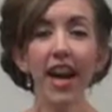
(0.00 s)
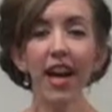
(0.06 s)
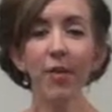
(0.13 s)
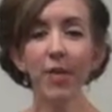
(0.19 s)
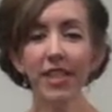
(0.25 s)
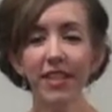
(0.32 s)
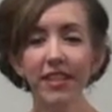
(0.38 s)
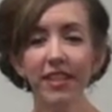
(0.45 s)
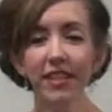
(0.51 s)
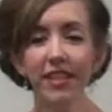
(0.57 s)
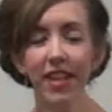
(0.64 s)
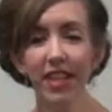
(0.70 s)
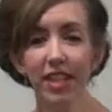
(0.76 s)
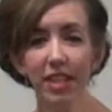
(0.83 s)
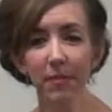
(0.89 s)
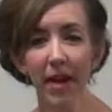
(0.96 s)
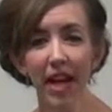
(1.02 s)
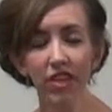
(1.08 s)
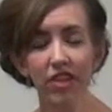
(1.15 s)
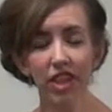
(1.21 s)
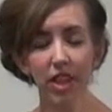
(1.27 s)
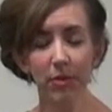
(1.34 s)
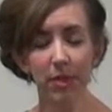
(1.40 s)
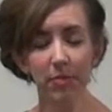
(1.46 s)
I went to this tennis
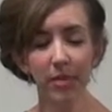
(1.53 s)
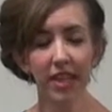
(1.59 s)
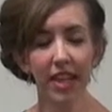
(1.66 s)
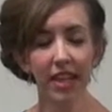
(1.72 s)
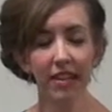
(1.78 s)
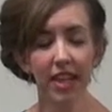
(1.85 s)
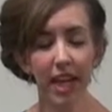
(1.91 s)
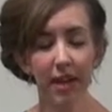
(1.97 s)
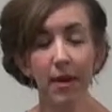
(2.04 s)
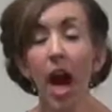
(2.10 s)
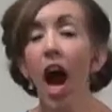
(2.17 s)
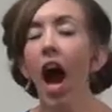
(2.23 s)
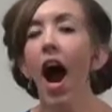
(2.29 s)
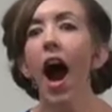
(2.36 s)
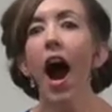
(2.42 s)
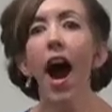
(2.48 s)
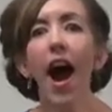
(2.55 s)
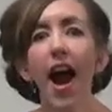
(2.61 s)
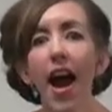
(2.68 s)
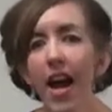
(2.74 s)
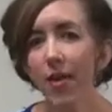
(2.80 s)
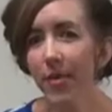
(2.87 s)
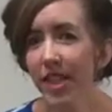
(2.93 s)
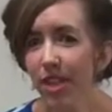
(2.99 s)
match and I was playing in the game.
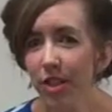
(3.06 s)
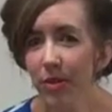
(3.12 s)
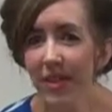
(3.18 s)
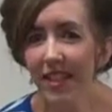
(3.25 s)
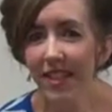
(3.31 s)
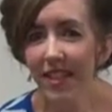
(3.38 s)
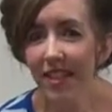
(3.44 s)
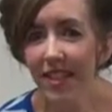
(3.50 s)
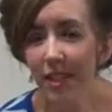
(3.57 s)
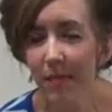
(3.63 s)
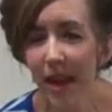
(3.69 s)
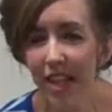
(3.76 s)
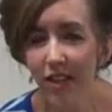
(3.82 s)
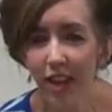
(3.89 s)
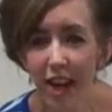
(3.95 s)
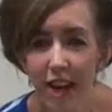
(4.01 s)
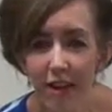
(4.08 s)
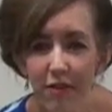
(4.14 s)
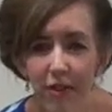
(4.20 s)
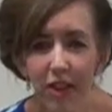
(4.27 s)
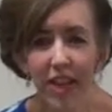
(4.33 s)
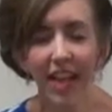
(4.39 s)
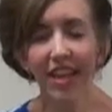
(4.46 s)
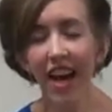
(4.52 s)
I went to a tennis match,
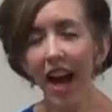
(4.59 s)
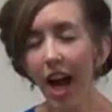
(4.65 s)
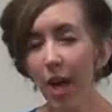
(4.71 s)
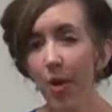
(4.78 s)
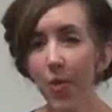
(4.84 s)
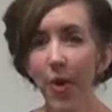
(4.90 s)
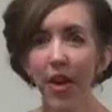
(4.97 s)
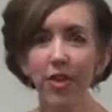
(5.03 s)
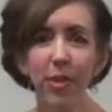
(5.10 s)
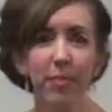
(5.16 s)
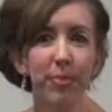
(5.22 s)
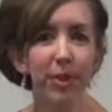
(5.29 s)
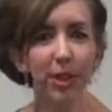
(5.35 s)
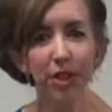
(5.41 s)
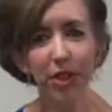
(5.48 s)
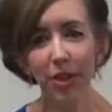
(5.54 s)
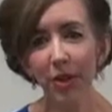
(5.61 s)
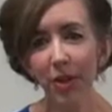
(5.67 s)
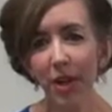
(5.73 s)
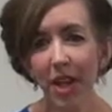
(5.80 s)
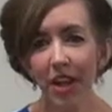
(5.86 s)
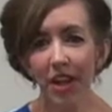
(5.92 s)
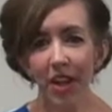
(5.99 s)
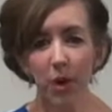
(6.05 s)
Avery, and I won the
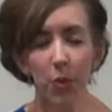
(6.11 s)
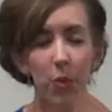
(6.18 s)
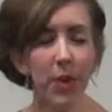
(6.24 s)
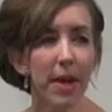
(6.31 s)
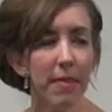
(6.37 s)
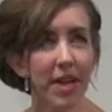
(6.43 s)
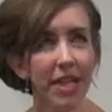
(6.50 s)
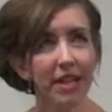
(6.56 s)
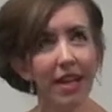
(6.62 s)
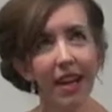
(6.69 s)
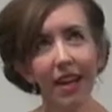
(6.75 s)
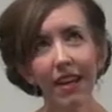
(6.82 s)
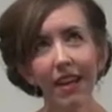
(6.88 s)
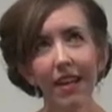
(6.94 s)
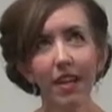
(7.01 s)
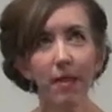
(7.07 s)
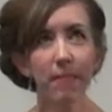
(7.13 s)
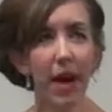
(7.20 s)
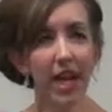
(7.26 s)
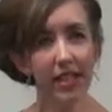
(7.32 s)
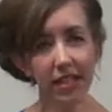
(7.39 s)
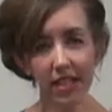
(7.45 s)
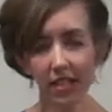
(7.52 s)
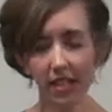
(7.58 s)
blue ribbon and
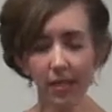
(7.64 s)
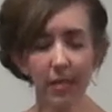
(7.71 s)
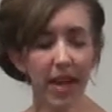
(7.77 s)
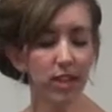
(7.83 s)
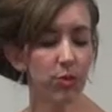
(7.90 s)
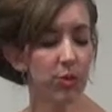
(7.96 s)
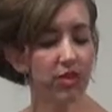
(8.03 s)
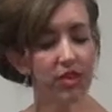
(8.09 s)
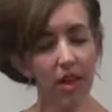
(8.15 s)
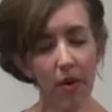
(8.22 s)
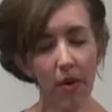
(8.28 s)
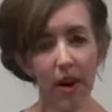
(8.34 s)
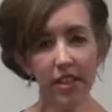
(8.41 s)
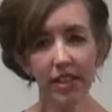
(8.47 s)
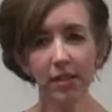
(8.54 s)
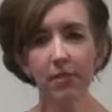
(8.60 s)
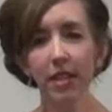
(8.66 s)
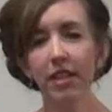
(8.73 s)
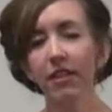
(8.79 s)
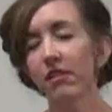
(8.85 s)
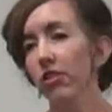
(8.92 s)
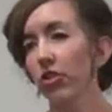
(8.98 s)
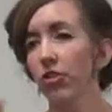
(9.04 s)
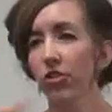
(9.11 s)
my tennis match was so awesome,
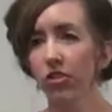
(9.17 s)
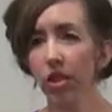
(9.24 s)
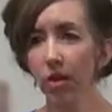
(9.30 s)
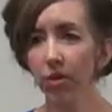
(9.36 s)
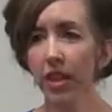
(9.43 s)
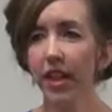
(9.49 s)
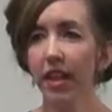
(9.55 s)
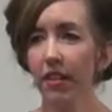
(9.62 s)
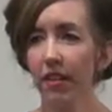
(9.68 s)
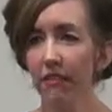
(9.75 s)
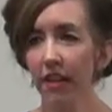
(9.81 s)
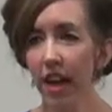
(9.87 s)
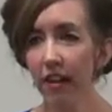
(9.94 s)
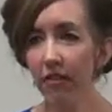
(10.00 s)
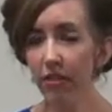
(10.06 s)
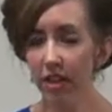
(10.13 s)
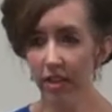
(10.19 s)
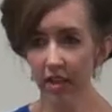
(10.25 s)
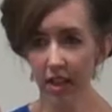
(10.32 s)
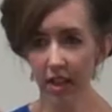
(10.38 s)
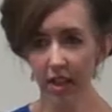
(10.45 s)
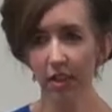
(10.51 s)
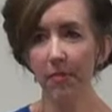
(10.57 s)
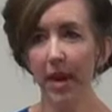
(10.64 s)
and you just totally cut off Avery's
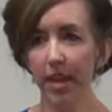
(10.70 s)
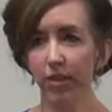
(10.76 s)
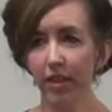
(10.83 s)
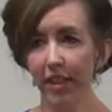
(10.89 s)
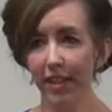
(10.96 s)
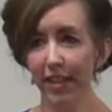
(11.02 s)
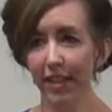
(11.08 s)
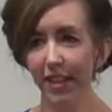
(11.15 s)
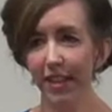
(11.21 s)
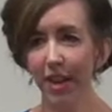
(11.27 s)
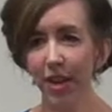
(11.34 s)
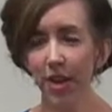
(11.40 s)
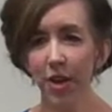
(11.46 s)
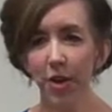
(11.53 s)
tennis match lesson.